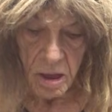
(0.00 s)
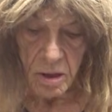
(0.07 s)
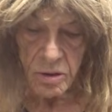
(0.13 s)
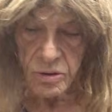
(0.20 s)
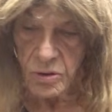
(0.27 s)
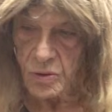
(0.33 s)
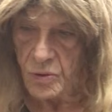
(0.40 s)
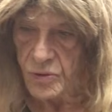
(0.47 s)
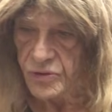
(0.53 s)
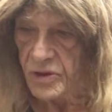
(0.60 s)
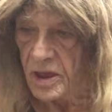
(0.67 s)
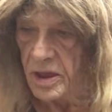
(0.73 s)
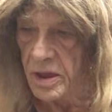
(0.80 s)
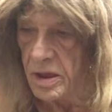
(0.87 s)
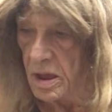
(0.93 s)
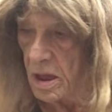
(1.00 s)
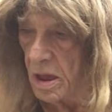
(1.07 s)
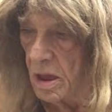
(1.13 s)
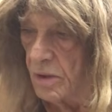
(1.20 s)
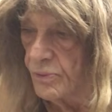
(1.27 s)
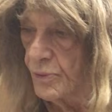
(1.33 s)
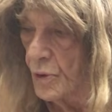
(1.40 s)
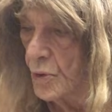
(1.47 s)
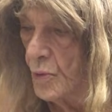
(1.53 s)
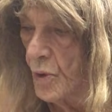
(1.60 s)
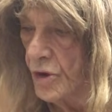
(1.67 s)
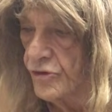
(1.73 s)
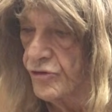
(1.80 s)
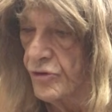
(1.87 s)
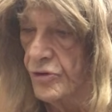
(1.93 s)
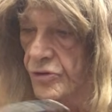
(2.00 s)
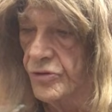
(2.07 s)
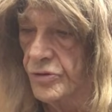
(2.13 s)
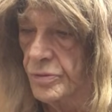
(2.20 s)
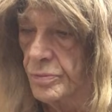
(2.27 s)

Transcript: use AI for questions.